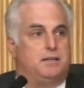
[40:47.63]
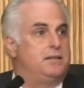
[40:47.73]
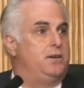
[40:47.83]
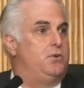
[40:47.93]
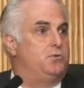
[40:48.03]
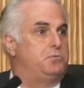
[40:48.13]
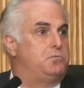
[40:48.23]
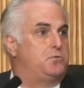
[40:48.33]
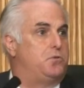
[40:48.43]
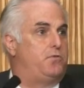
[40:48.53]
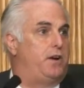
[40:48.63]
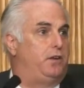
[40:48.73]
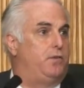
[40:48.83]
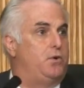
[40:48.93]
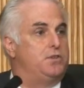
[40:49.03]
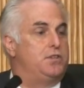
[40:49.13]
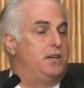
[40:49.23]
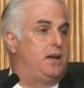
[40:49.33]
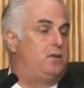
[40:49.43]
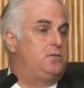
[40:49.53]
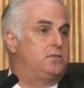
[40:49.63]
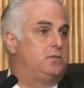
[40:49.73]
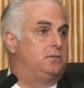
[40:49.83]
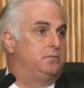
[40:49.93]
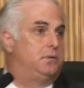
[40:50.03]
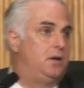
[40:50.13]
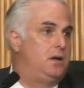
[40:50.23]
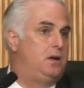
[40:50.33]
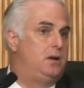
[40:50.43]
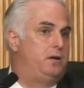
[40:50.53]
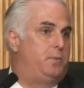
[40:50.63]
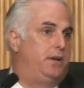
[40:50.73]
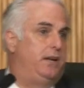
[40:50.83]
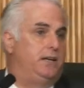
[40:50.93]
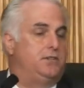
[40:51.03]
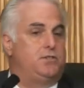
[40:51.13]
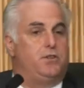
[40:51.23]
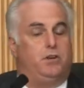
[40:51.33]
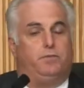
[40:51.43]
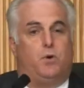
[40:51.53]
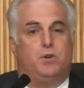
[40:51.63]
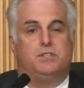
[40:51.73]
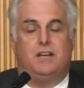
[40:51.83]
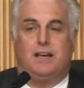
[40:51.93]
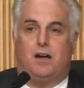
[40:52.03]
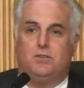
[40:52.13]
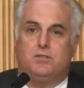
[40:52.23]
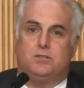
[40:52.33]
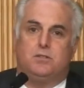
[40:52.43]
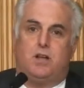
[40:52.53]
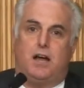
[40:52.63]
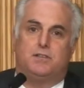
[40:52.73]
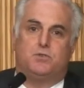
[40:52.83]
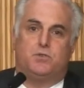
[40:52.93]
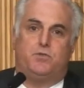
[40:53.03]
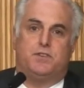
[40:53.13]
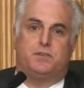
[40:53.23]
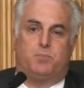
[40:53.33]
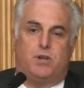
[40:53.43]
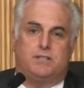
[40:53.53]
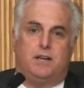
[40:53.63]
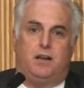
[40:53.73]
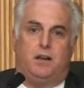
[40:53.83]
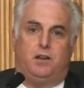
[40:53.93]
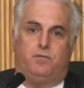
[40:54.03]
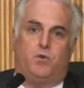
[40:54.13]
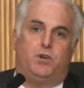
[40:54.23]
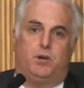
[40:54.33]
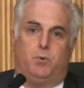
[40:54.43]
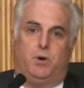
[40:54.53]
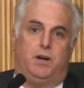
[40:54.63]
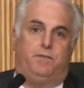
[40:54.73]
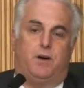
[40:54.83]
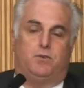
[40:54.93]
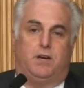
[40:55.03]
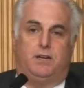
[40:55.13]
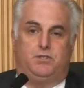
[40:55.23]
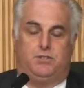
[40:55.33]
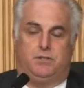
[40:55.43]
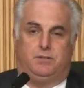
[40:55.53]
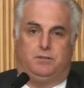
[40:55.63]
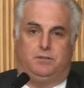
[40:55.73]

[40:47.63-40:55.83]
continue to serve on the Long City Council. But in addition to the Long City Council, I serve as the president of the Livonia Community Foundation.